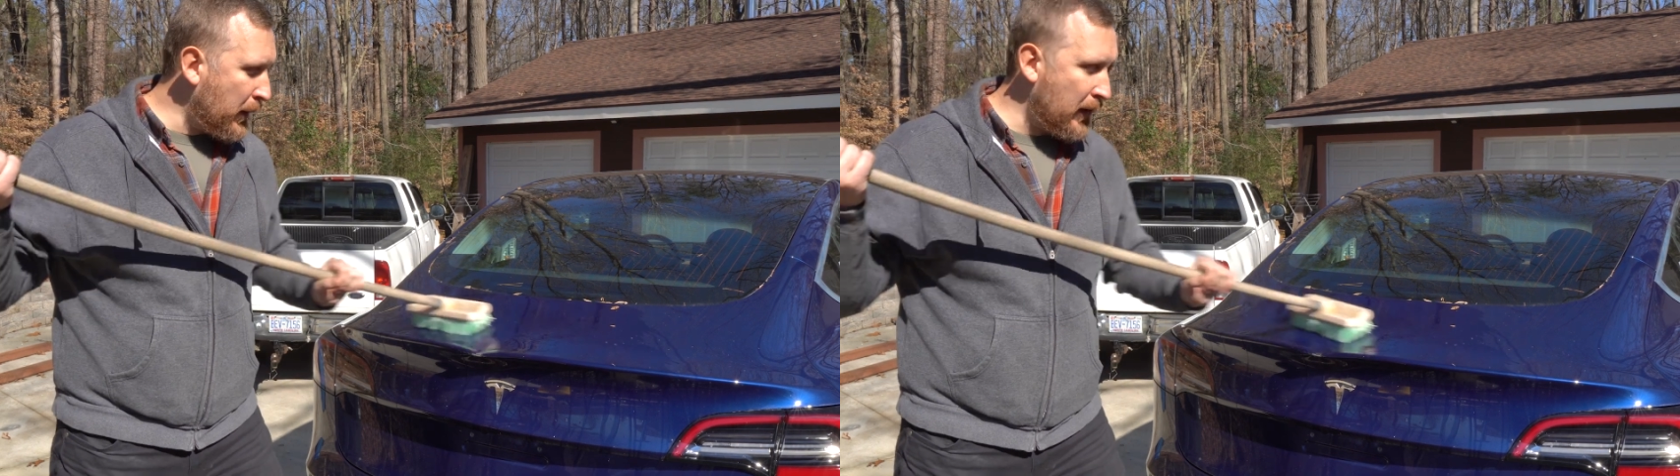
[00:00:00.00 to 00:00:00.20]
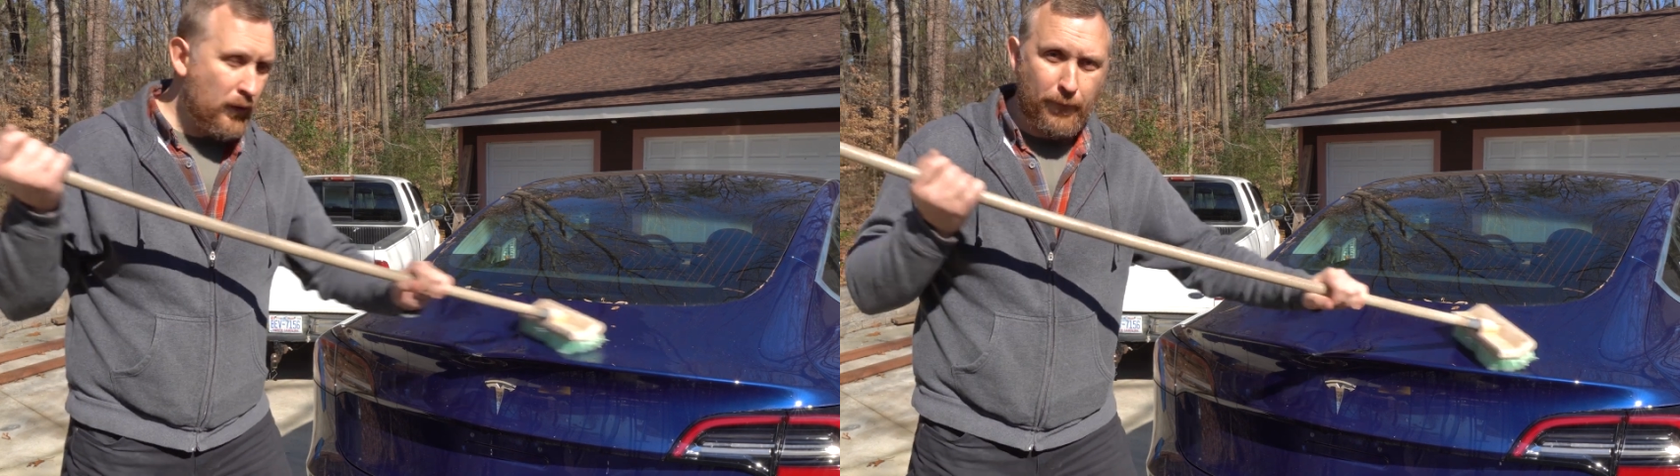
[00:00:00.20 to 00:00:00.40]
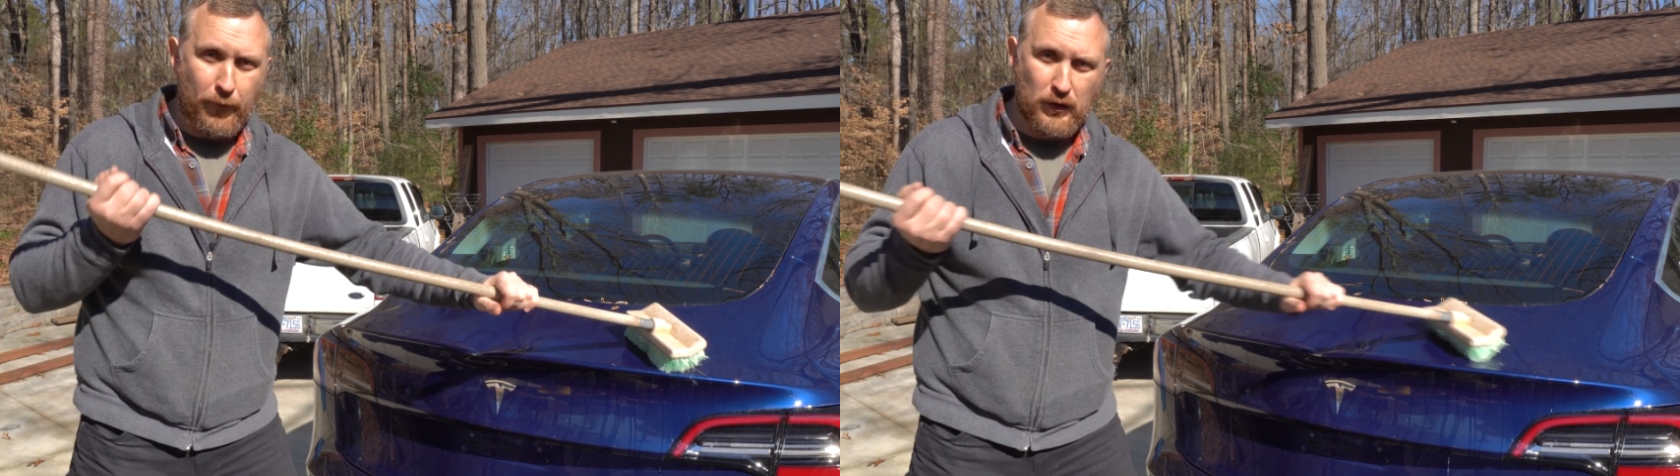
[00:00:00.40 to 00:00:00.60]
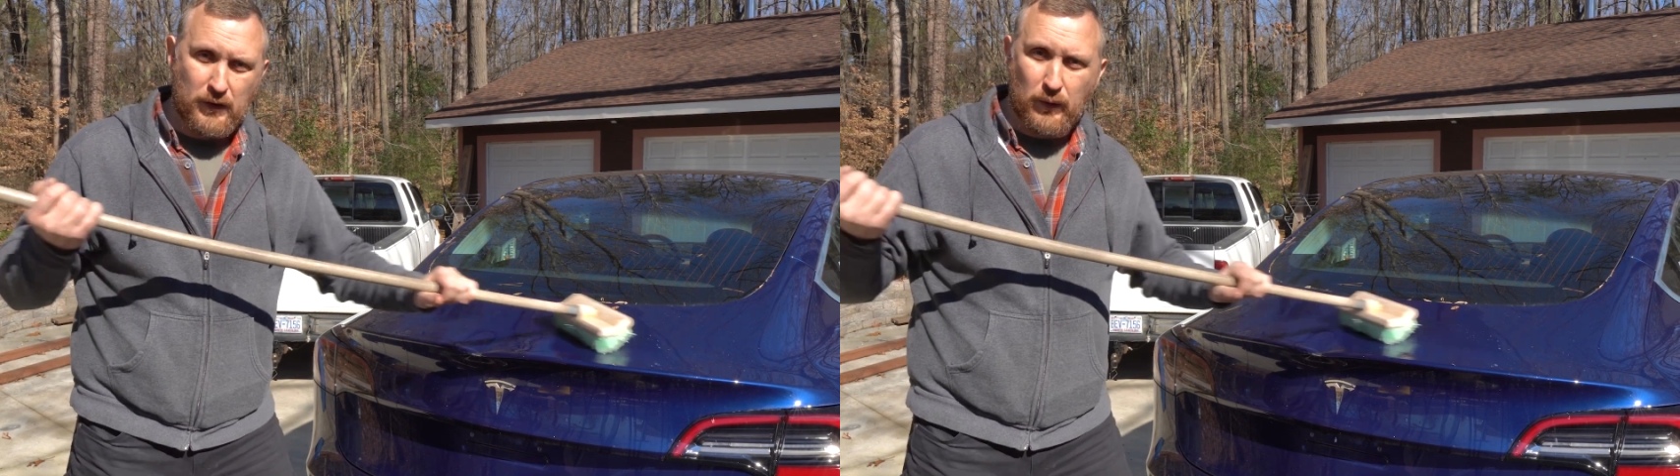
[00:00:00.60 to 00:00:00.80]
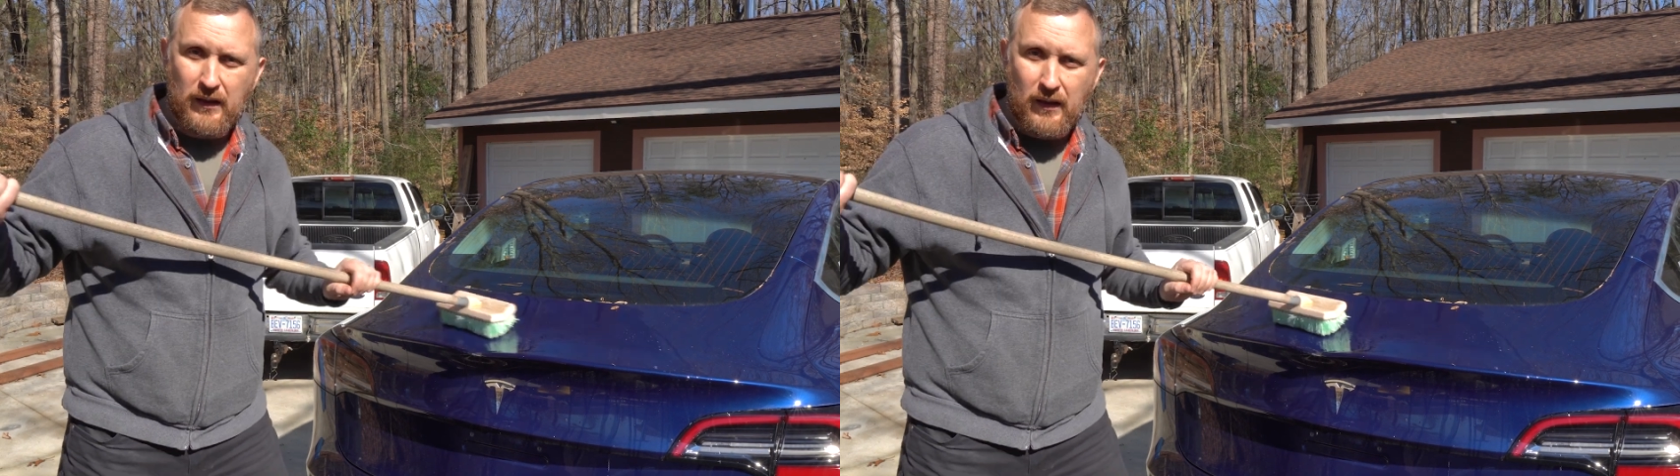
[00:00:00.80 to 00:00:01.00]
panel
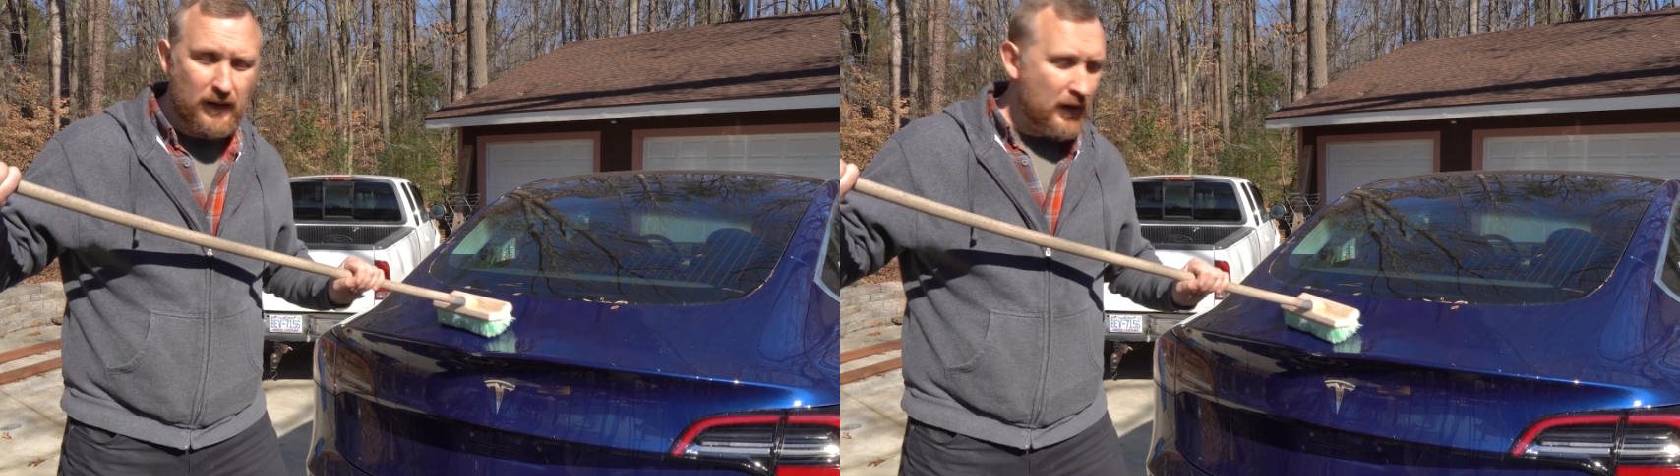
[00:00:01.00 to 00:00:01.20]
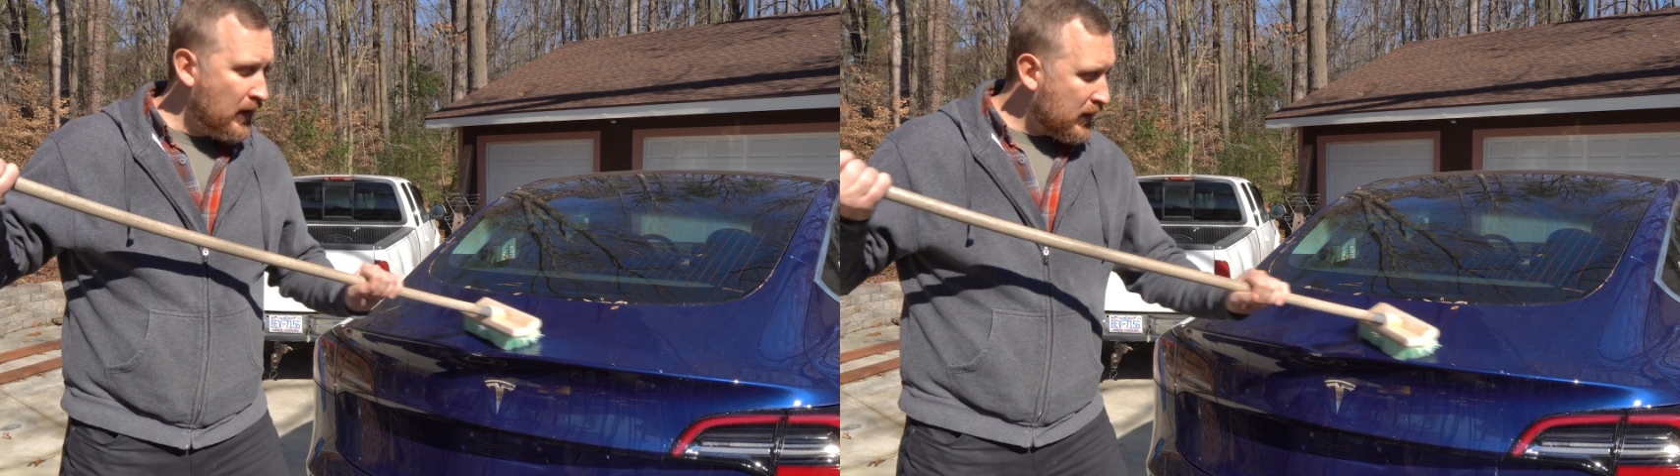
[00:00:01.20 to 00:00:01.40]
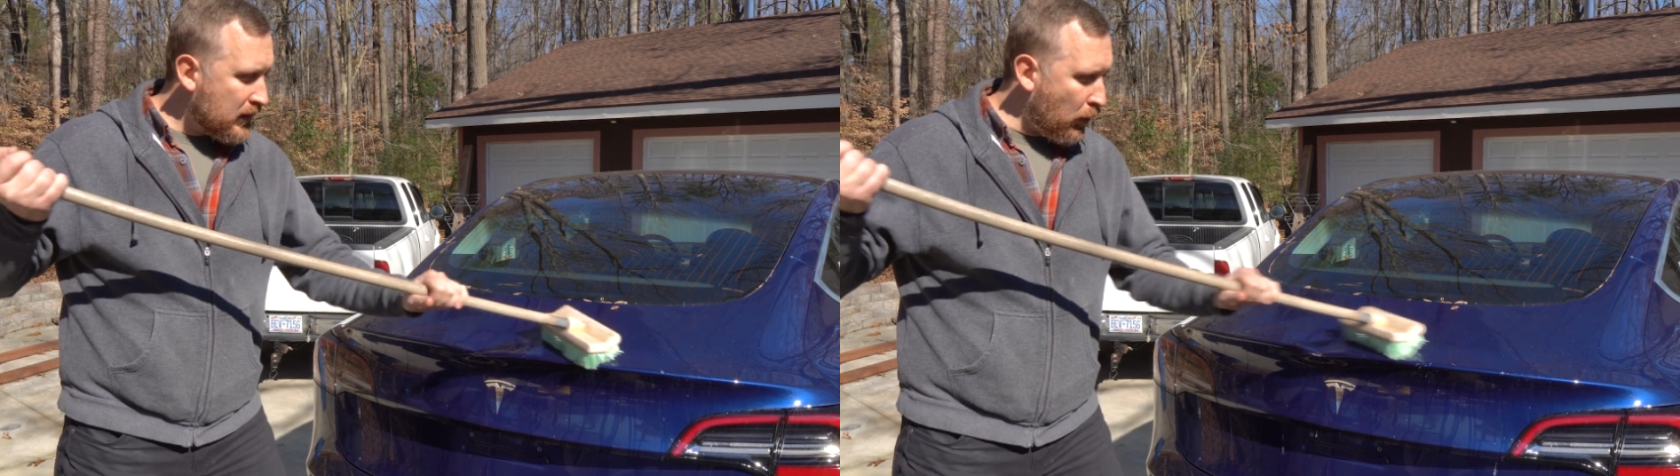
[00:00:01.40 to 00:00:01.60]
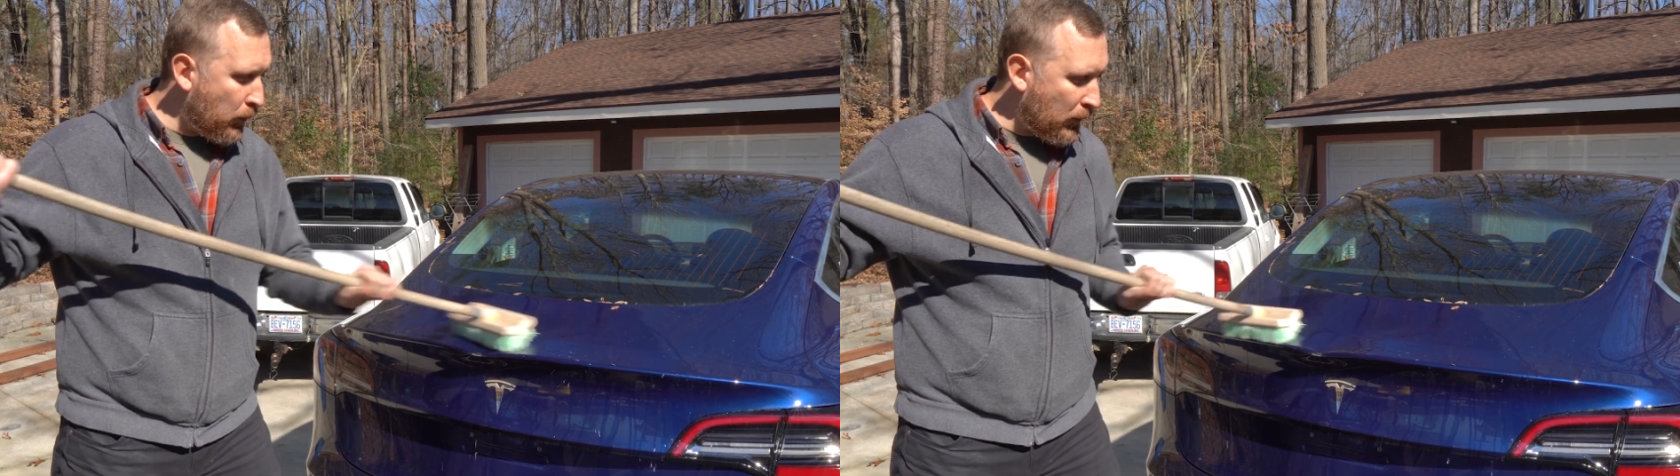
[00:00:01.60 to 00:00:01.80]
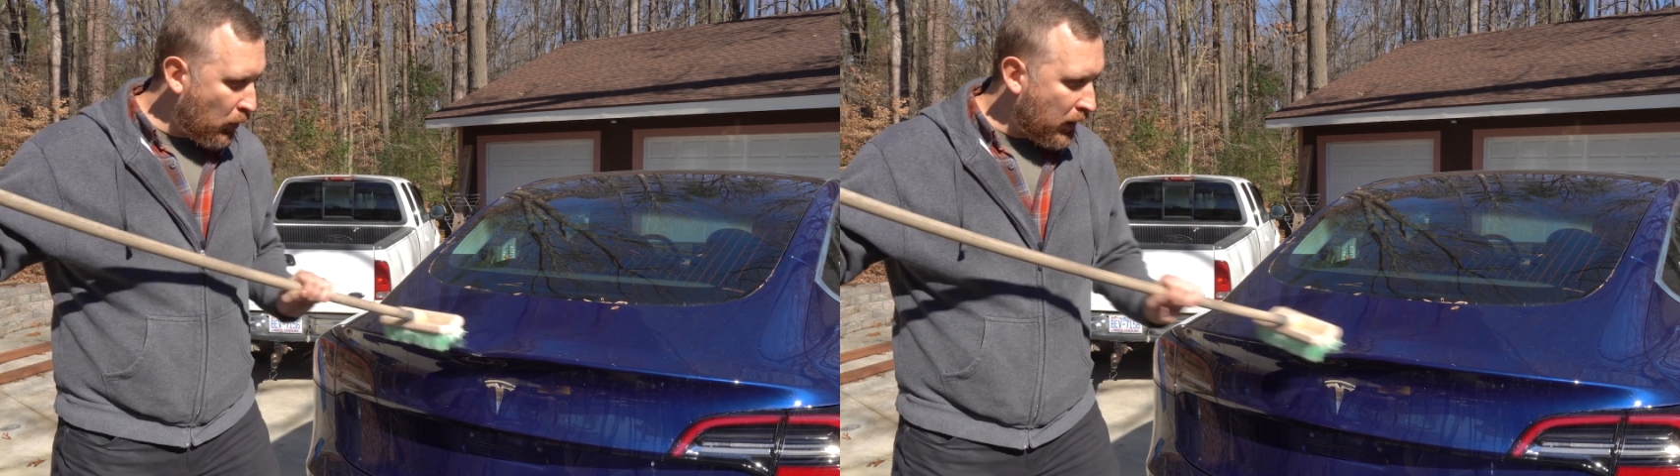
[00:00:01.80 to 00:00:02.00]
first with the
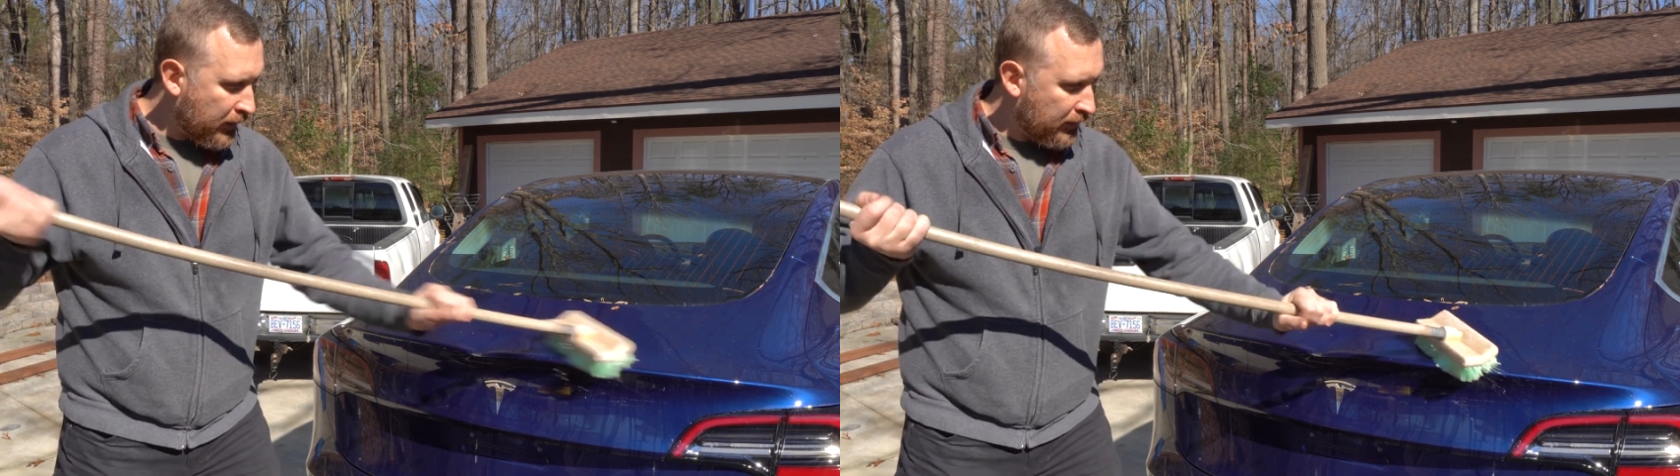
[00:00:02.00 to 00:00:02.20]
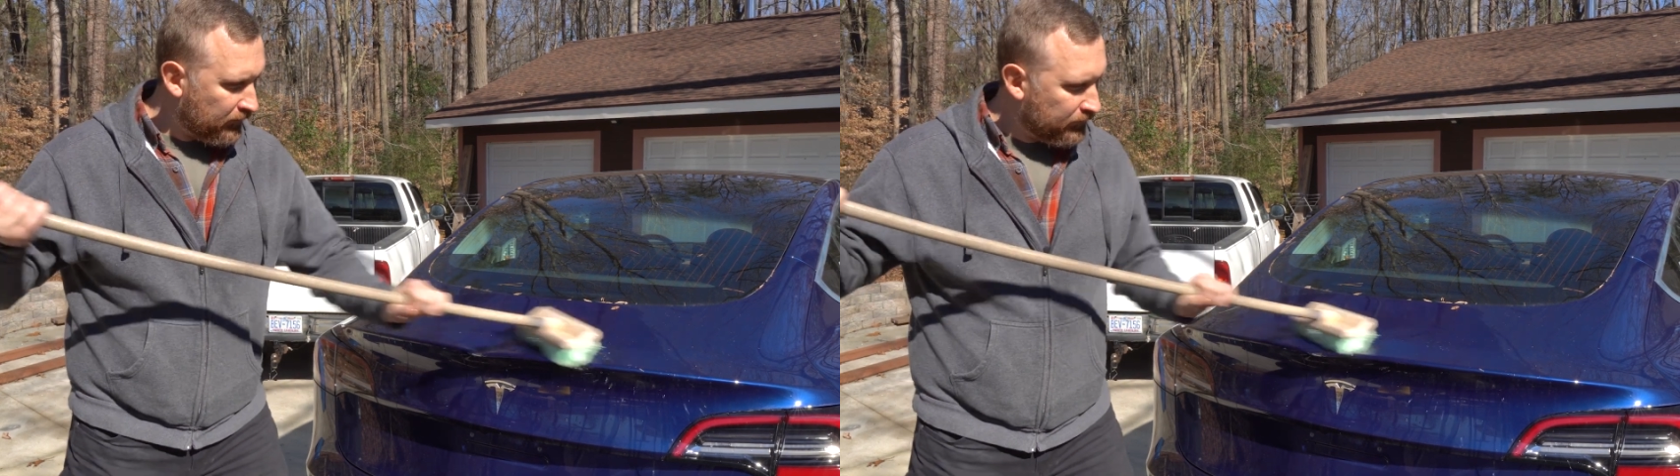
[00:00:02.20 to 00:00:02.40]
soap and water.